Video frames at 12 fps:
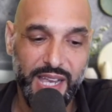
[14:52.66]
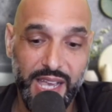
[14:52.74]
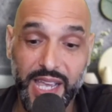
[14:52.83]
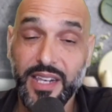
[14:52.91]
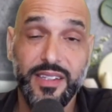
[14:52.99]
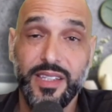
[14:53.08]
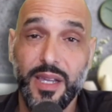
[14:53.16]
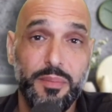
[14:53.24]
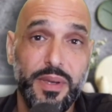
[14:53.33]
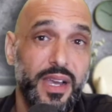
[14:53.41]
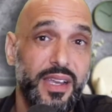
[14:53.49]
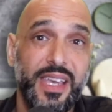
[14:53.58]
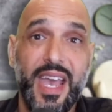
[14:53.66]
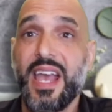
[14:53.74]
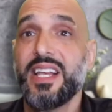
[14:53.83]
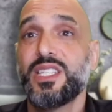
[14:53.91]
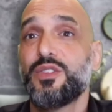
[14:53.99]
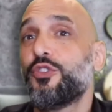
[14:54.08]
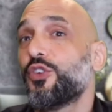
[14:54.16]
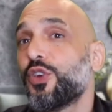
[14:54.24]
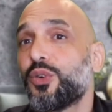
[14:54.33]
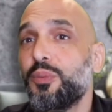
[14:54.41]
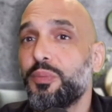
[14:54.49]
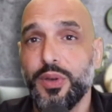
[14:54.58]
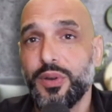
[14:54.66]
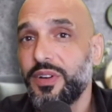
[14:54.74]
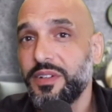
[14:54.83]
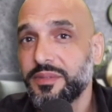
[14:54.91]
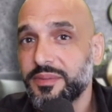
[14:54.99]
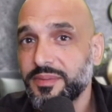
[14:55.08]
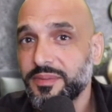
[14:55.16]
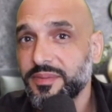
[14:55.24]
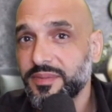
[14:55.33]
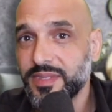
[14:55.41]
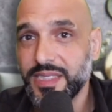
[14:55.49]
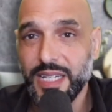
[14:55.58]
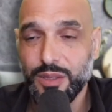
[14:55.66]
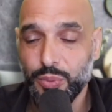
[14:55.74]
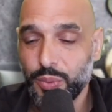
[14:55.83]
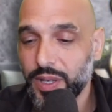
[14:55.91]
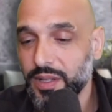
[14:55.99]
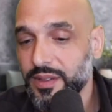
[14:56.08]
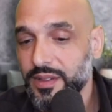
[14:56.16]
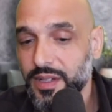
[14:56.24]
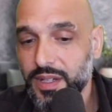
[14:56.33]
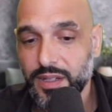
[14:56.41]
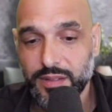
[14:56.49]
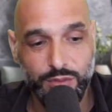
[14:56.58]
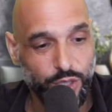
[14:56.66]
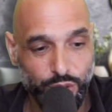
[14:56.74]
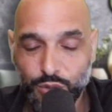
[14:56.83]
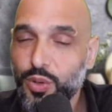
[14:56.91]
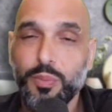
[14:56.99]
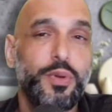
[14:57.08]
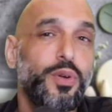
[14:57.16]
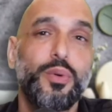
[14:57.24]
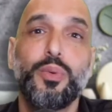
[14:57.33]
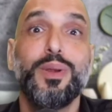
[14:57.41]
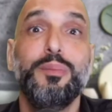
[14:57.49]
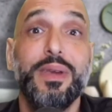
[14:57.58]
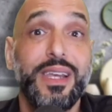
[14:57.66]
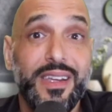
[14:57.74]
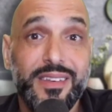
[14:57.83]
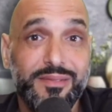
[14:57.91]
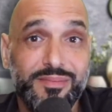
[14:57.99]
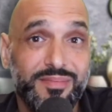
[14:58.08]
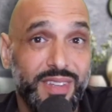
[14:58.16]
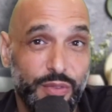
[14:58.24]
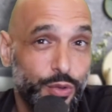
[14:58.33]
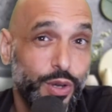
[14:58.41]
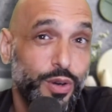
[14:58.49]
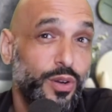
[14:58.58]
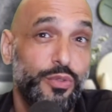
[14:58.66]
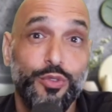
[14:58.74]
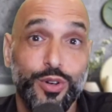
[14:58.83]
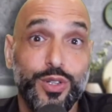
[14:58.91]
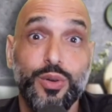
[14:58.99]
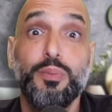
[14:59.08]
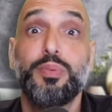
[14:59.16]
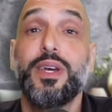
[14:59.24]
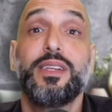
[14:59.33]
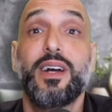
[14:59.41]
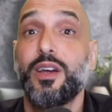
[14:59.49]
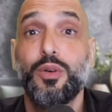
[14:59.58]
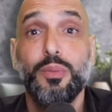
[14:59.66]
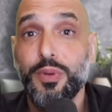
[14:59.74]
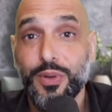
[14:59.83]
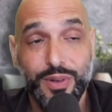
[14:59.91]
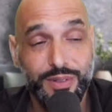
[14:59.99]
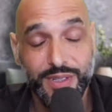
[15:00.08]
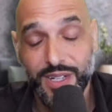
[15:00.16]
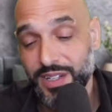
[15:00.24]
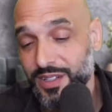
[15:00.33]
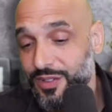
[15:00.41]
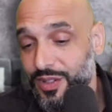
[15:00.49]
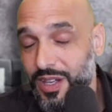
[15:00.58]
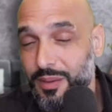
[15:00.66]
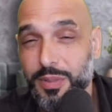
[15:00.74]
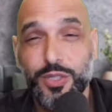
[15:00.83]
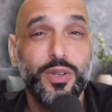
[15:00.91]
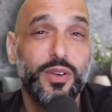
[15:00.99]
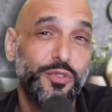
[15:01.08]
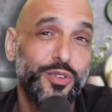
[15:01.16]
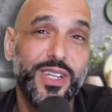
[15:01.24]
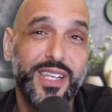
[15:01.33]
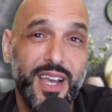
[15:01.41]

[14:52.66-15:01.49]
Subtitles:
Again, it can be a case for your computer that your new computer will be in. If you cannot afford the entire computer, but you can afford the